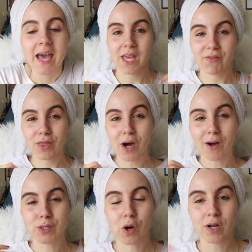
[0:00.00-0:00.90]
Even though I
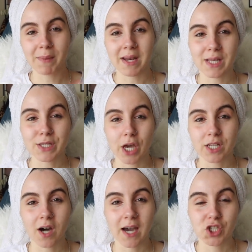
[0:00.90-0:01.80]
was holding my knee so
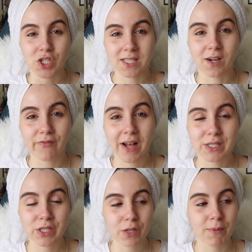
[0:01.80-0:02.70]
tight, she still fell
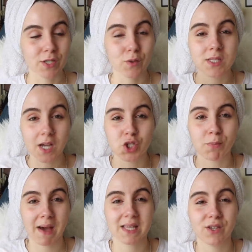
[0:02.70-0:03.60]
too because it was such a
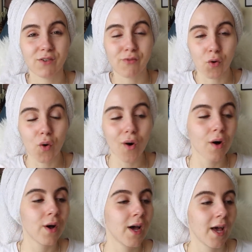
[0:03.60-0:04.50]
massive fall.